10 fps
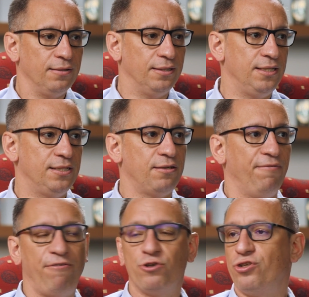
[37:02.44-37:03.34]
this
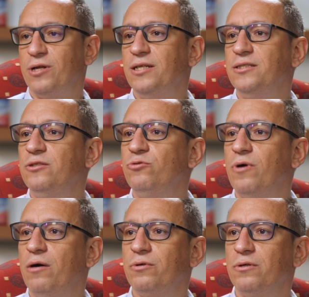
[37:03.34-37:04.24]
functionality
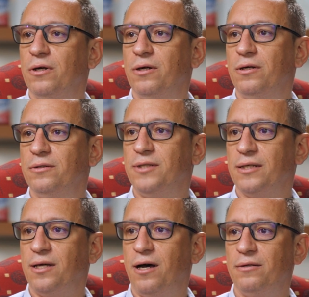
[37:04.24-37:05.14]
to our
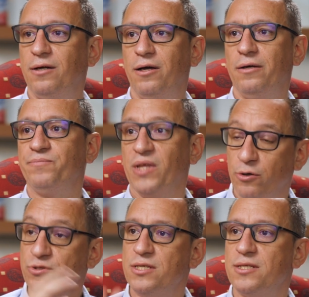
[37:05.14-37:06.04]
data
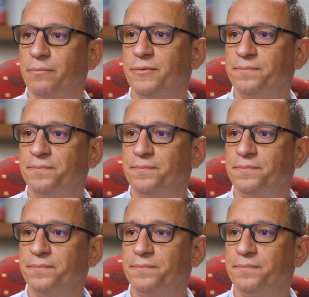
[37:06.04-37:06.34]
ecosystem.